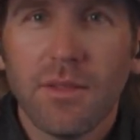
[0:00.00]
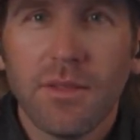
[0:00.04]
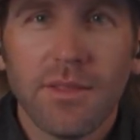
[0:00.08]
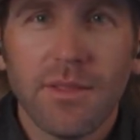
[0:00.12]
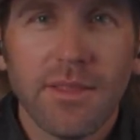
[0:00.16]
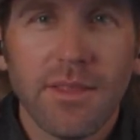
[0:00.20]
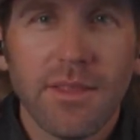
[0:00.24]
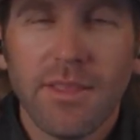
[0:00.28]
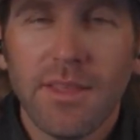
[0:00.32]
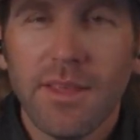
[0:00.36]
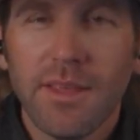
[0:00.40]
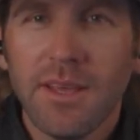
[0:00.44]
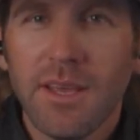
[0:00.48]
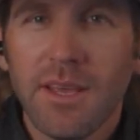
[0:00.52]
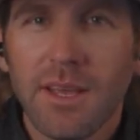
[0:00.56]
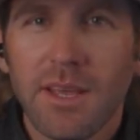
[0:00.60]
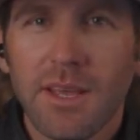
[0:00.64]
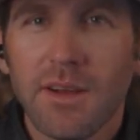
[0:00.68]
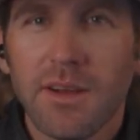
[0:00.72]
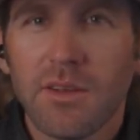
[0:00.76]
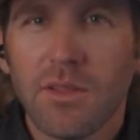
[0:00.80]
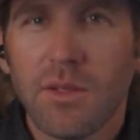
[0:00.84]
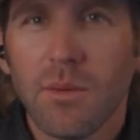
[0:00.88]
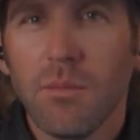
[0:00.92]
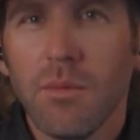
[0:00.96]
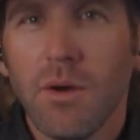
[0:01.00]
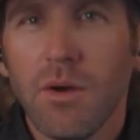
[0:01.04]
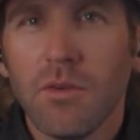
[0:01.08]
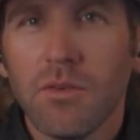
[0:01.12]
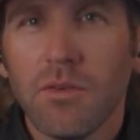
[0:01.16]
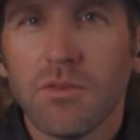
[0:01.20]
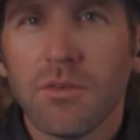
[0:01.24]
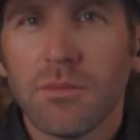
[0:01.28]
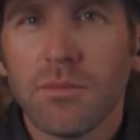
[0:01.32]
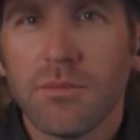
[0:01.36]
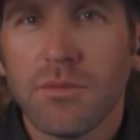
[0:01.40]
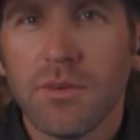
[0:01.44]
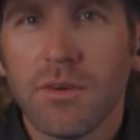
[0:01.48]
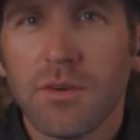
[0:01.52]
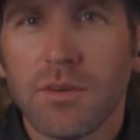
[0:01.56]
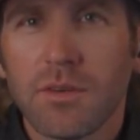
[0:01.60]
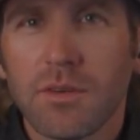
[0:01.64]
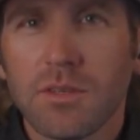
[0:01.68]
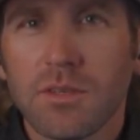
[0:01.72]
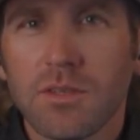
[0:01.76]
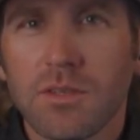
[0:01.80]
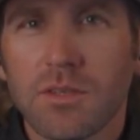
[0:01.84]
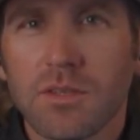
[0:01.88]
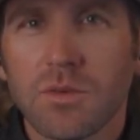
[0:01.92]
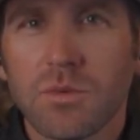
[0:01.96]
The thing I hear the most from folks
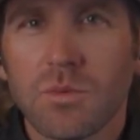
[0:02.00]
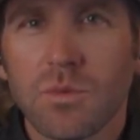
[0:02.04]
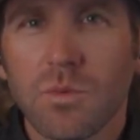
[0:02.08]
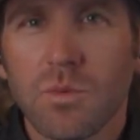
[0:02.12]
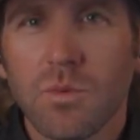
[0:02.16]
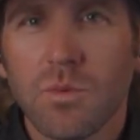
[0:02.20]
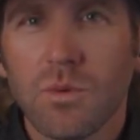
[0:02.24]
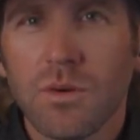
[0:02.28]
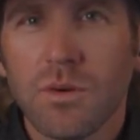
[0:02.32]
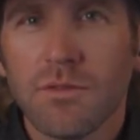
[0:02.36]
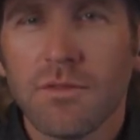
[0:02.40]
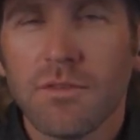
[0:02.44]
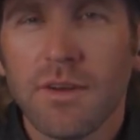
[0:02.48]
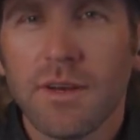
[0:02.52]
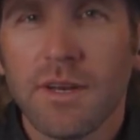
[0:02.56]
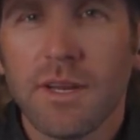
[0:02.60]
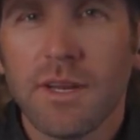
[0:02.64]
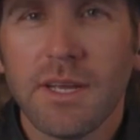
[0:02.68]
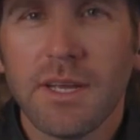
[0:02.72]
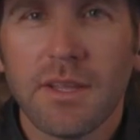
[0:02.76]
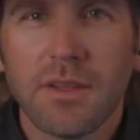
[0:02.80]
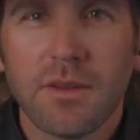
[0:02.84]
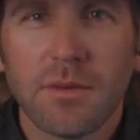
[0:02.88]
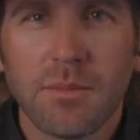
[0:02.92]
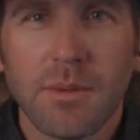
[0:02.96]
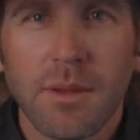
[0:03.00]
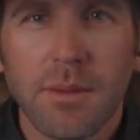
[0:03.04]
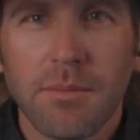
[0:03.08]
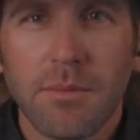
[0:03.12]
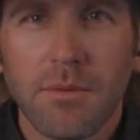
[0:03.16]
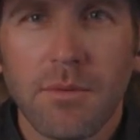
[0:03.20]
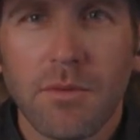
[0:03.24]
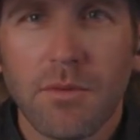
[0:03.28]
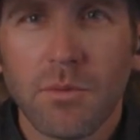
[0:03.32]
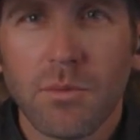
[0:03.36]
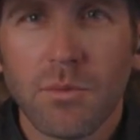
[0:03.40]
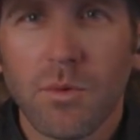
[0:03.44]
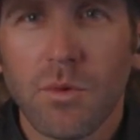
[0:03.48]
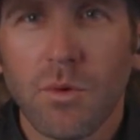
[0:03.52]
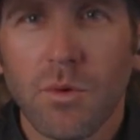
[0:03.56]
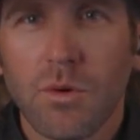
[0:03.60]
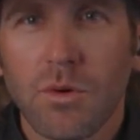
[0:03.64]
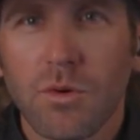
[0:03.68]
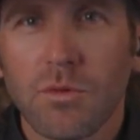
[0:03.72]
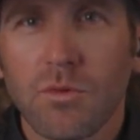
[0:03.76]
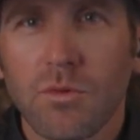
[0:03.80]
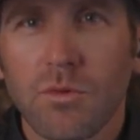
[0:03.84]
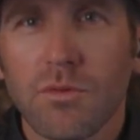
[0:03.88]
is we're funding other people's wars,